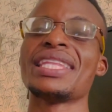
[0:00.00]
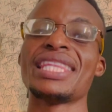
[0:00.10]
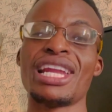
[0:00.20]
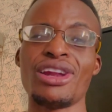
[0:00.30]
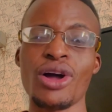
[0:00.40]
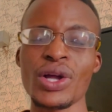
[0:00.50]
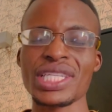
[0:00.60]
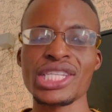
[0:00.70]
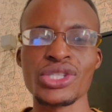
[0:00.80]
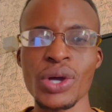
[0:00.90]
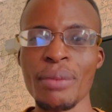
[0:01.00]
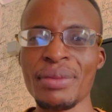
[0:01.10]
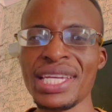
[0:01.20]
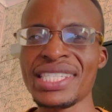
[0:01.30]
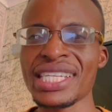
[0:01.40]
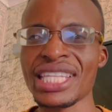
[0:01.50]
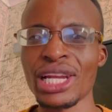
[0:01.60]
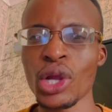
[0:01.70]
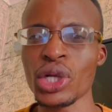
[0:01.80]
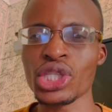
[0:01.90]
The Lord is so amazing. The
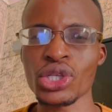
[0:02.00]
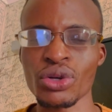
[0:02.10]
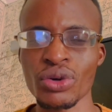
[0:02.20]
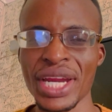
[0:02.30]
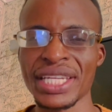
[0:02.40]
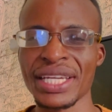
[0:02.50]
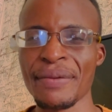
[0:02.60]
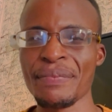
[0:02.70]
Lord is so great.